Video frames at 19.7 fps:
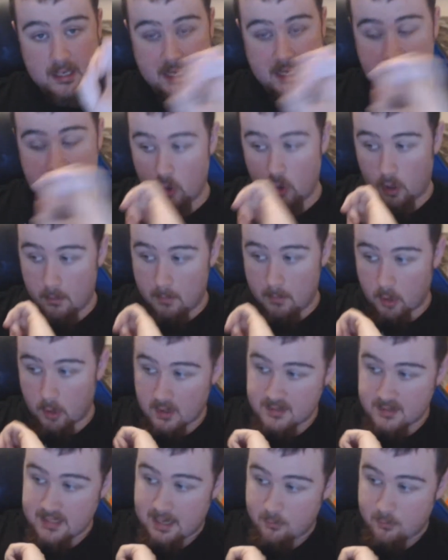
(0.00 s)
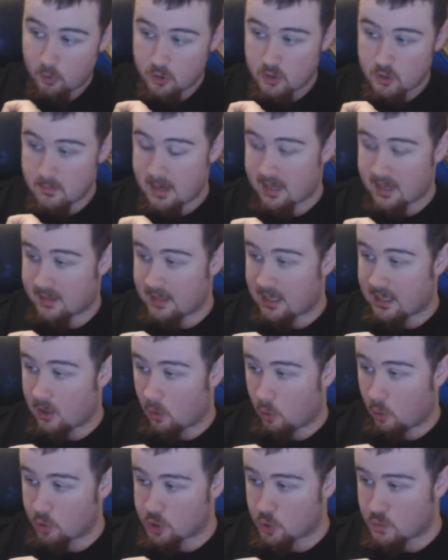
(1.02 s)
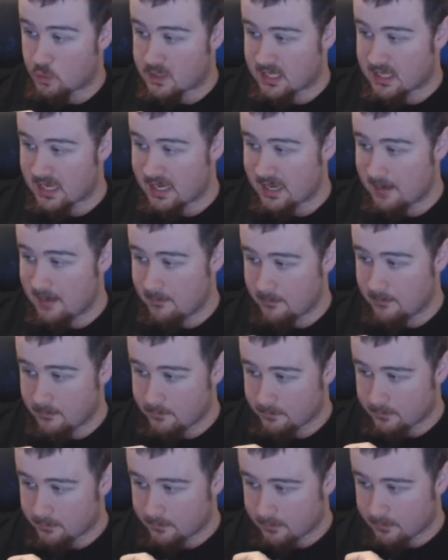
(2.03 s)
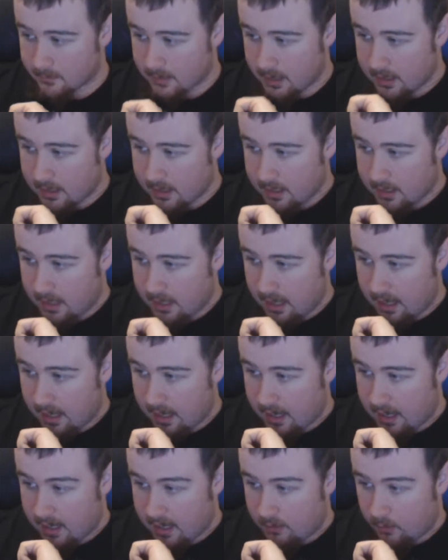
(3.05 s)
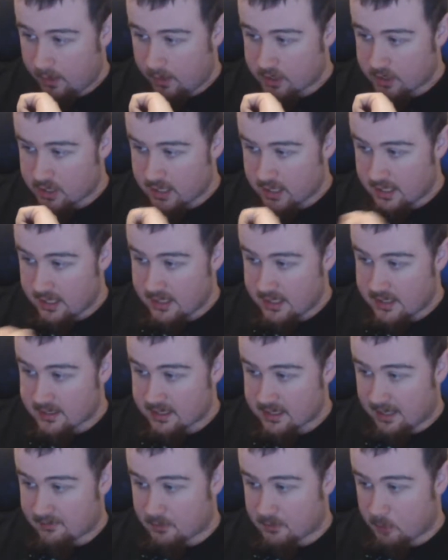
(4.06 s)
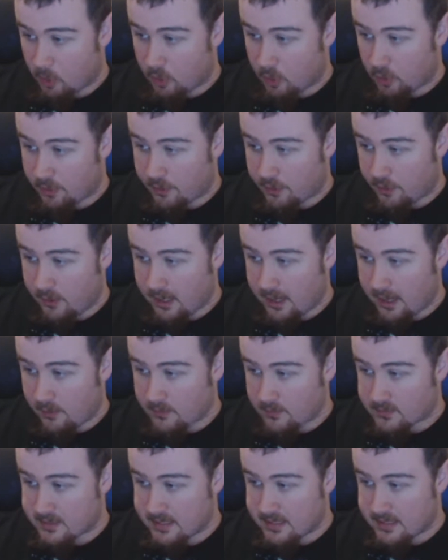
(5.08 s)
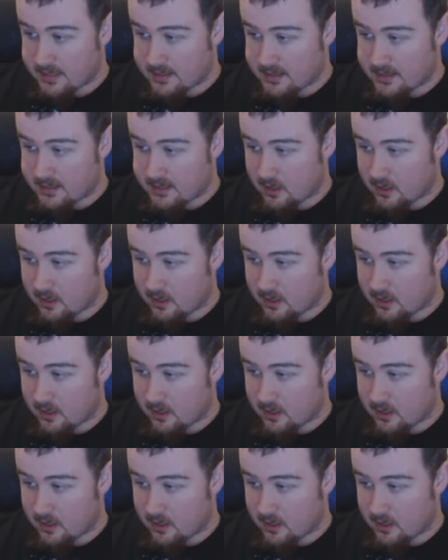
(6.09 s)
here because I'm going to make the Hoshu tea, which is I have to boil 3 ounces